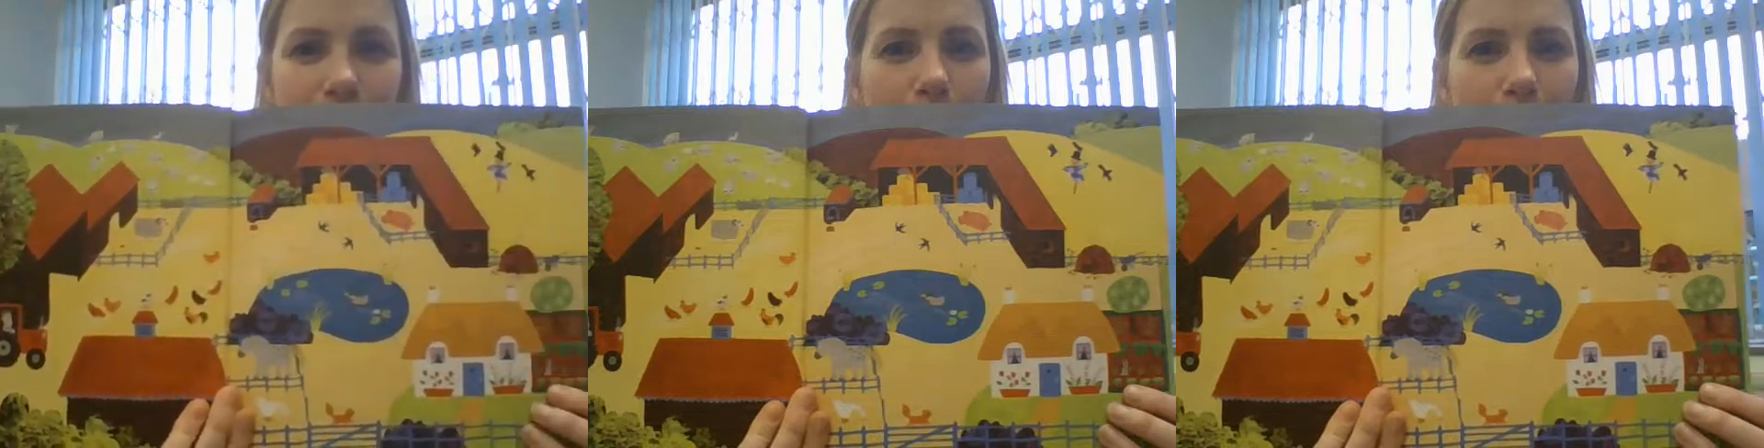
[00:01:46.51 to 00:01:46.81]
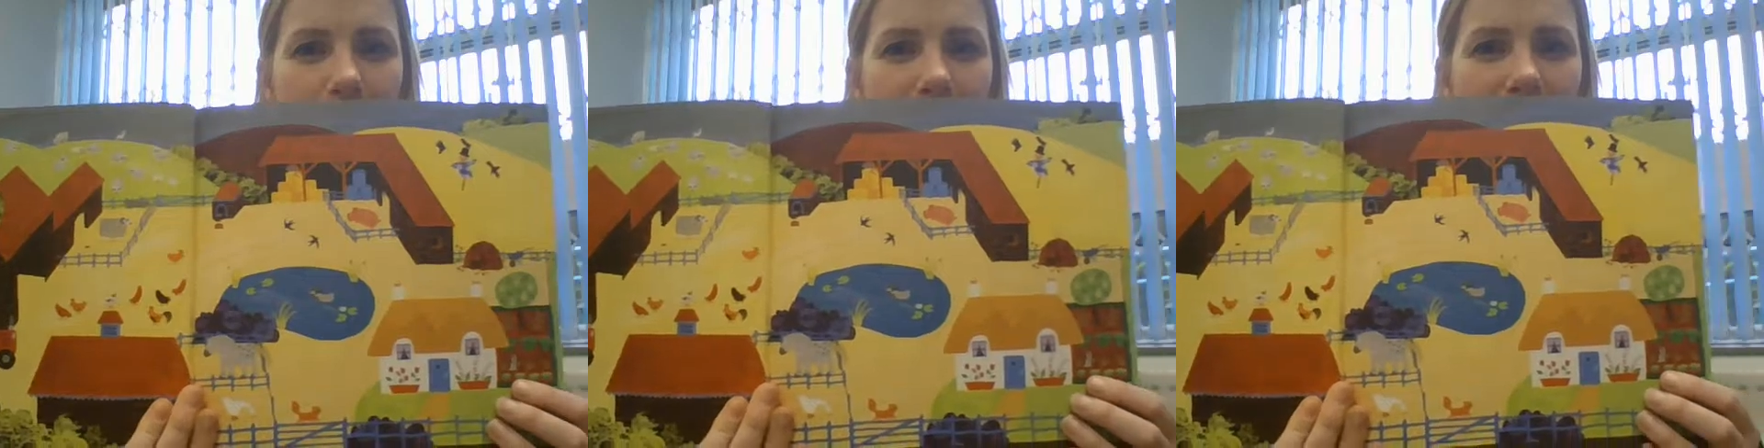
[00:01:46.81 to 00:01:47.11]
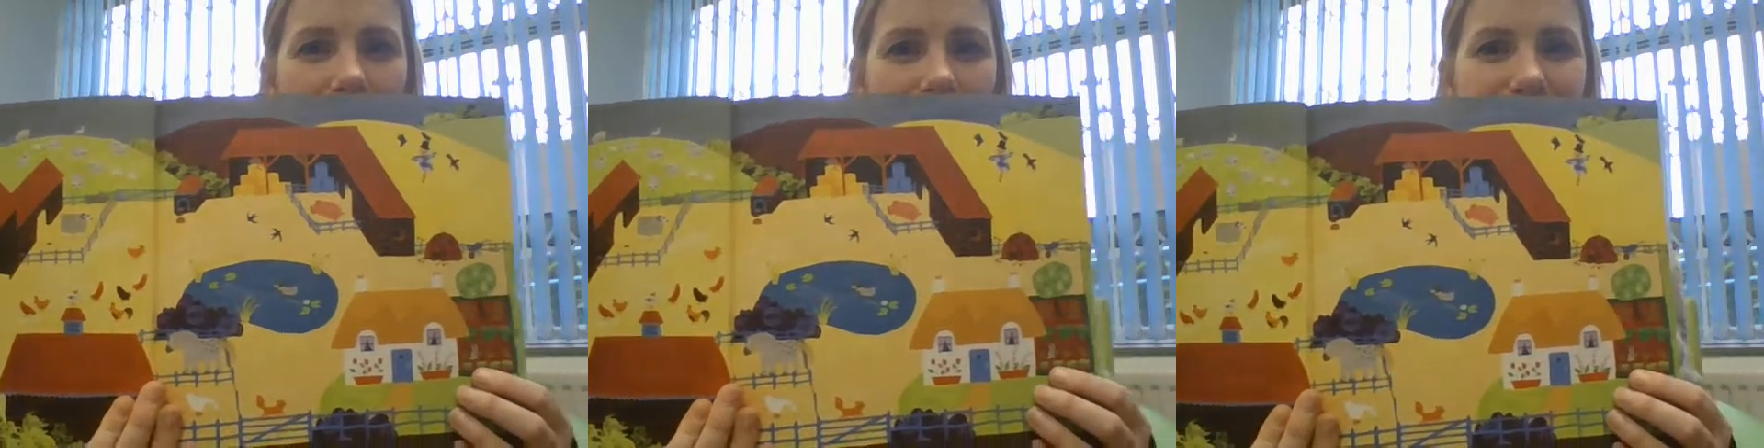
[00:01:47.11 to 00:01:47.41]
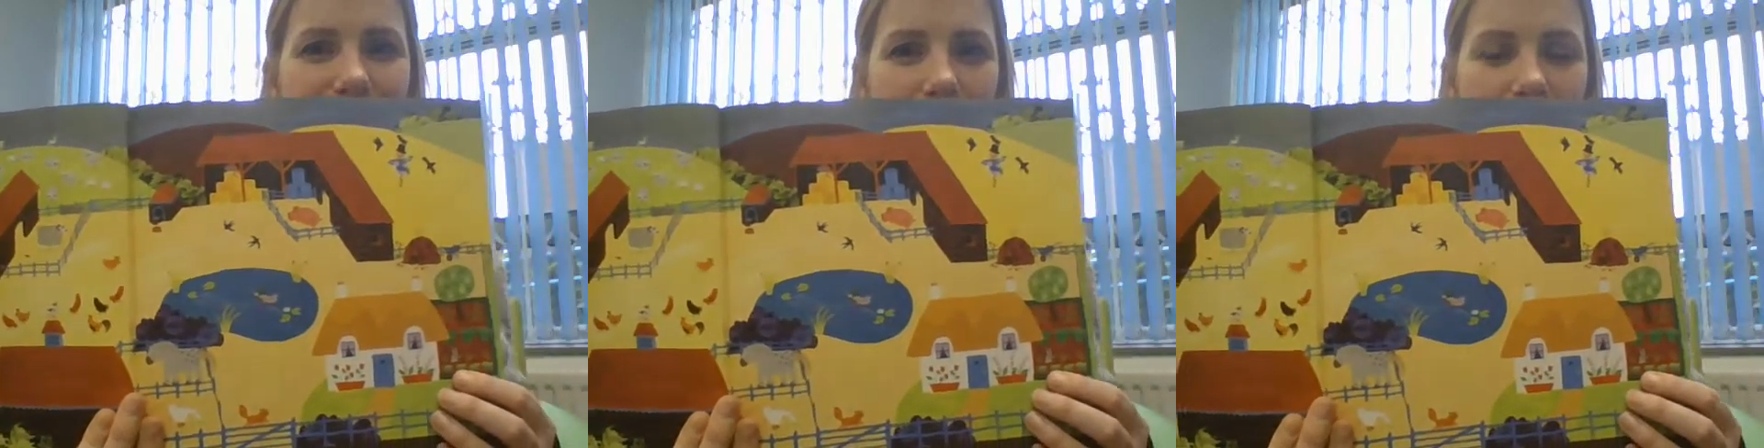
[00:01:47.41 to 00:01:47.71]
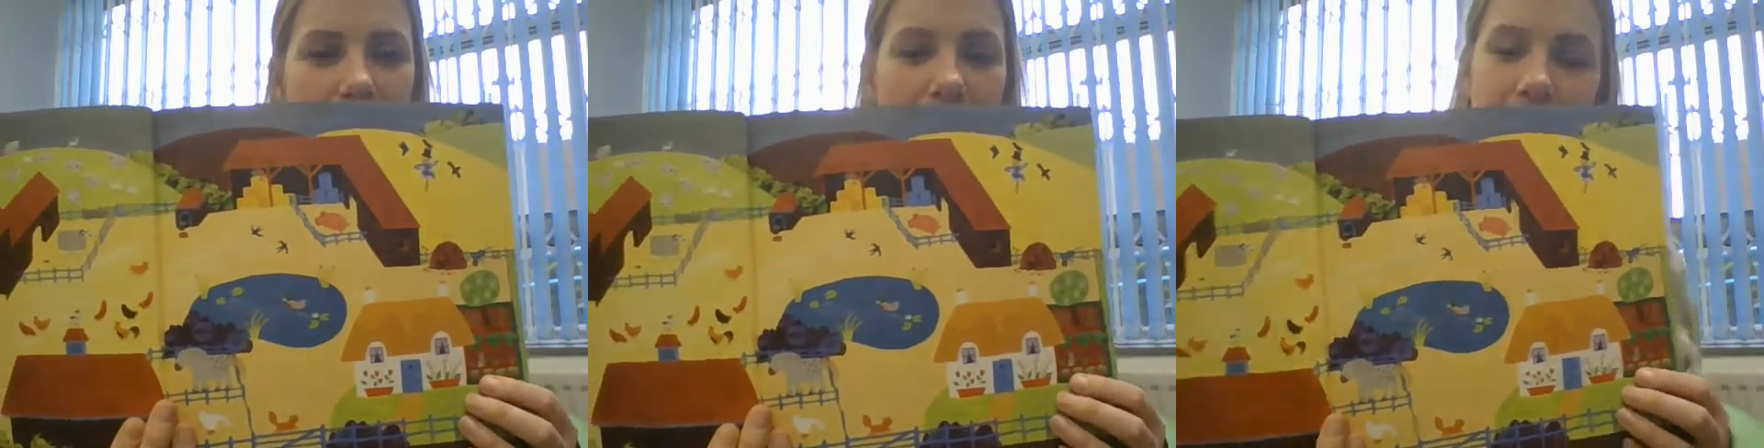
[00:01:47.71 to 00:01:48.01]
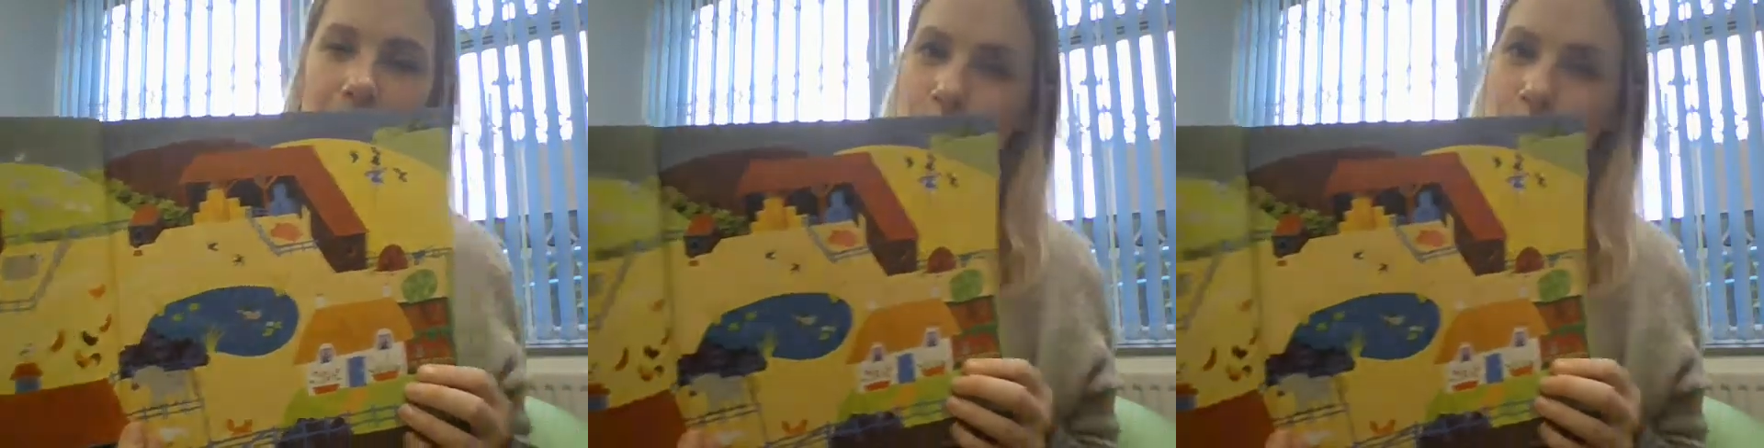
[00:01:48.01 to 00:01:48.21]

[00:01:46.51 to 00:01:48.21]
What was setting again?